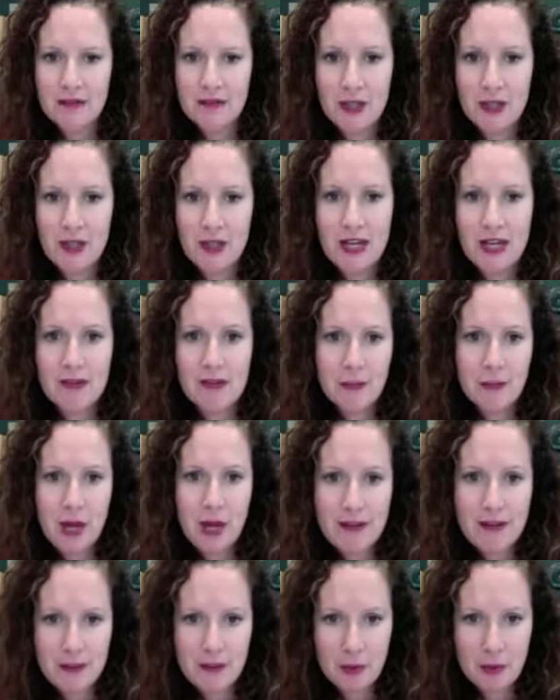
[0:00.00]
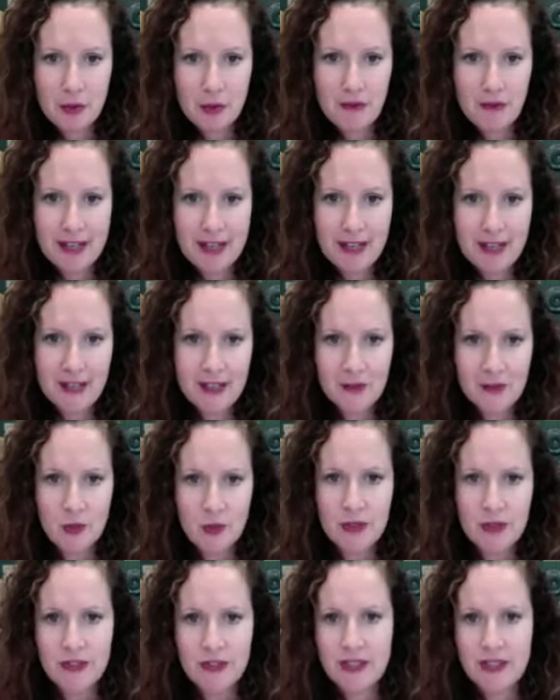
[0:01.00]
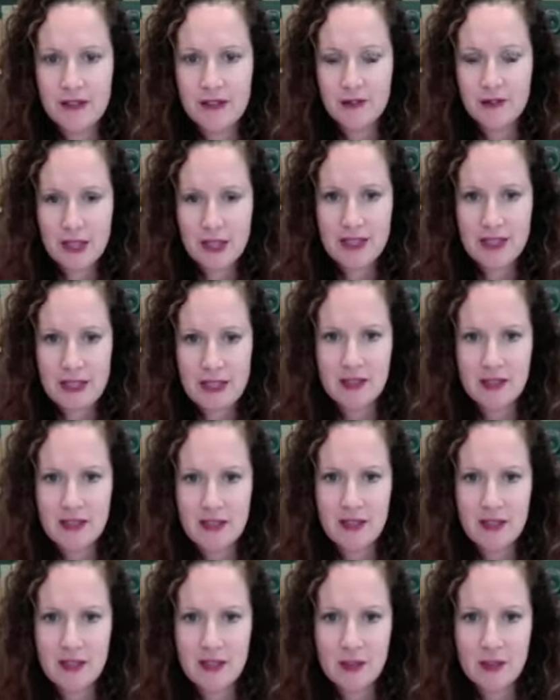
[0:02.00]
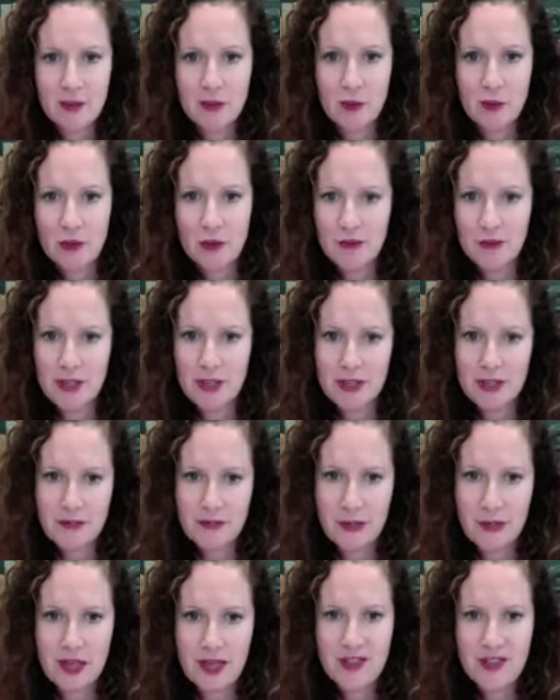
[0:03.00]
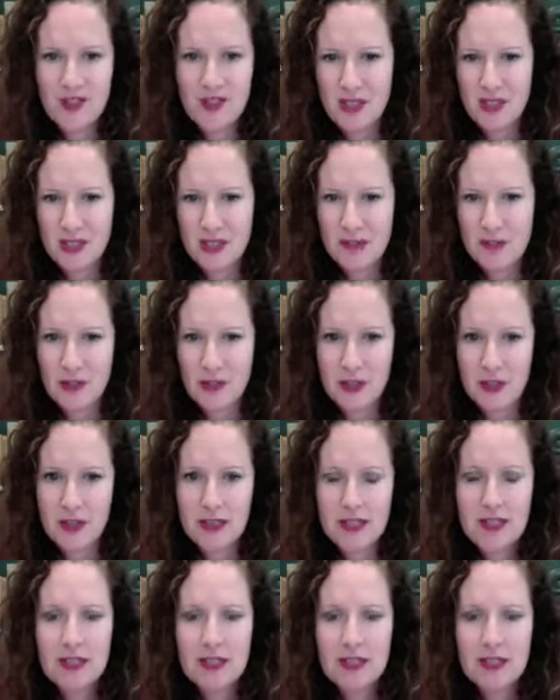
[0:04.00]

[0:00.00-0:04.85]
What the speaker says: you can have a private profile where only friends can see you, or friends of friends. There's like different